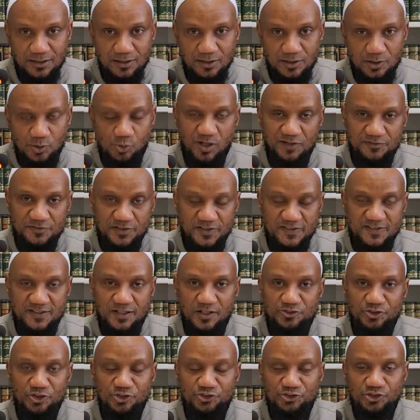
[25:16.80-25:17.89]
who have
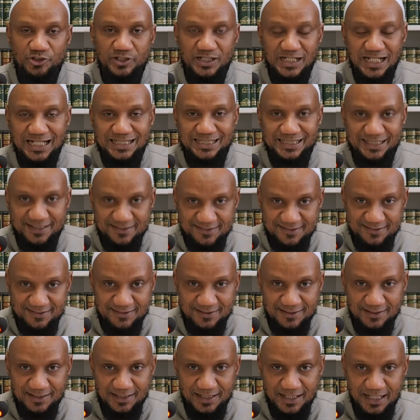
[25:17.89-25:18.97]
discussed concerning hadith
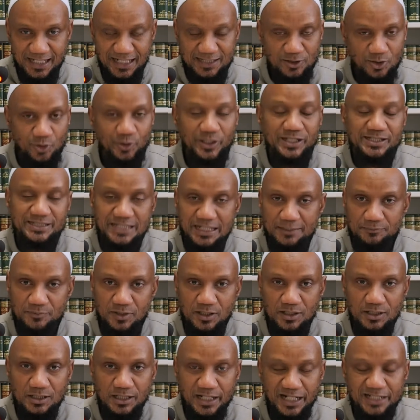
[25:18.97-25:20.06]
and grade them,
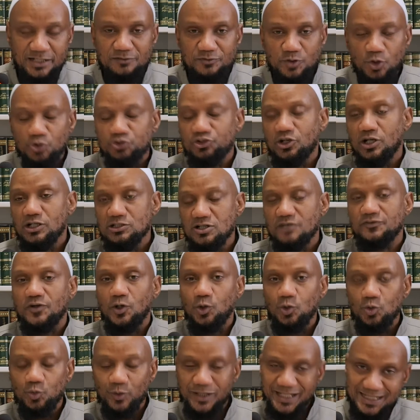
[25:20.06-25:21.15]
and of those scholars of
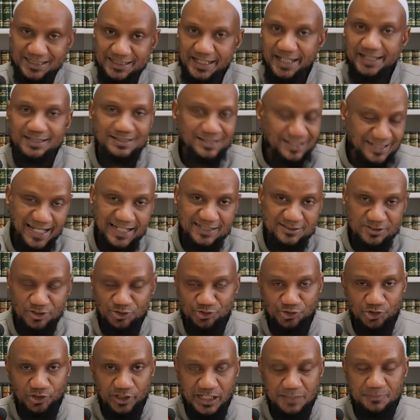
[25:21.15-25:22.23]
old we intend the likes
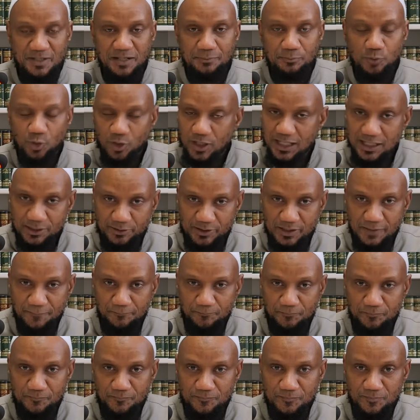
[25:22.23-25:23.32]
concerning Imam Bukhari,
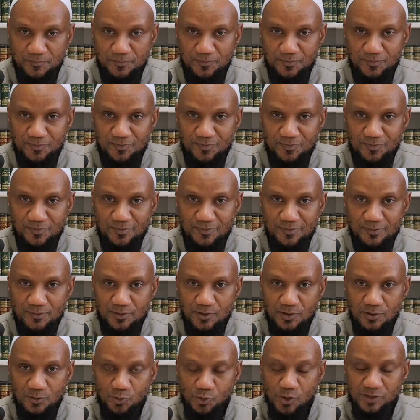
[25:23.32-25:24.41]

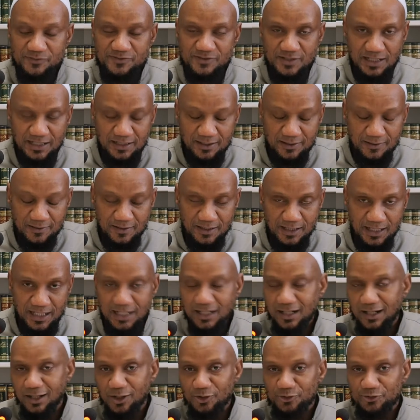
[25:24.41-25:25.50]
was
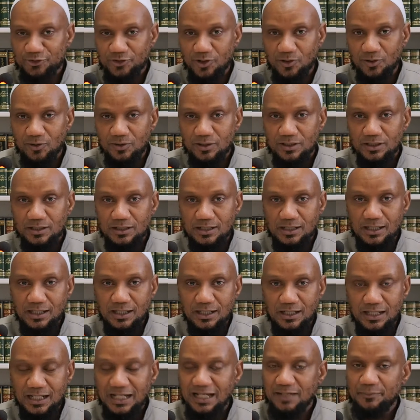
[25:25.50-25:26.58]
also
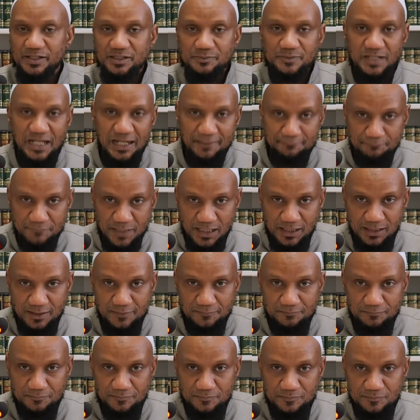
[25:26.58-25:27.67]
Ahmad ibn Hanbal,
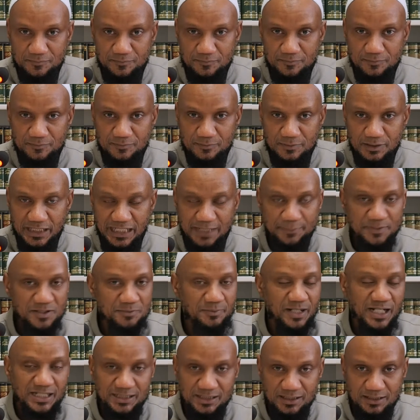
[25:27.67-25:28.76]
Ibn
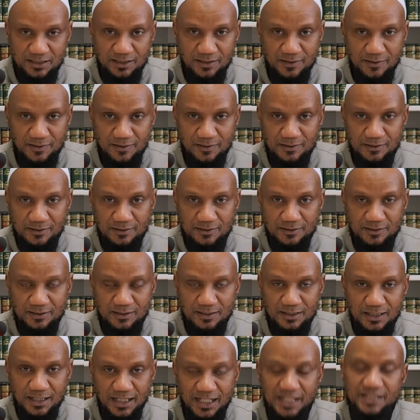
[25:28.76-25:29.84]
Ma'in,
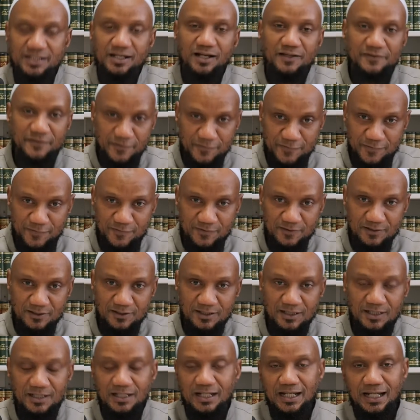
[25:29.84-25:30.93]
and others
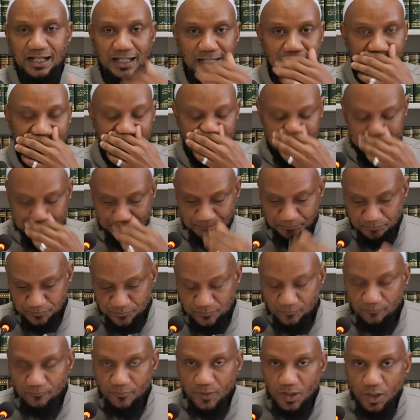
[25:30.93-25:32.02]

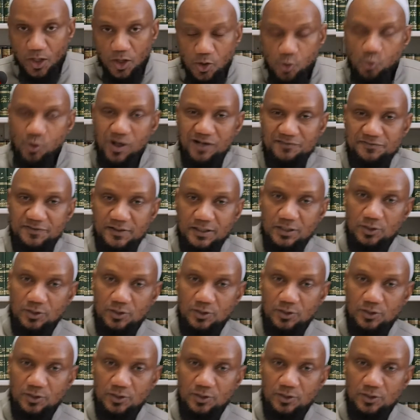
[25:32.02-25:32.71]
who have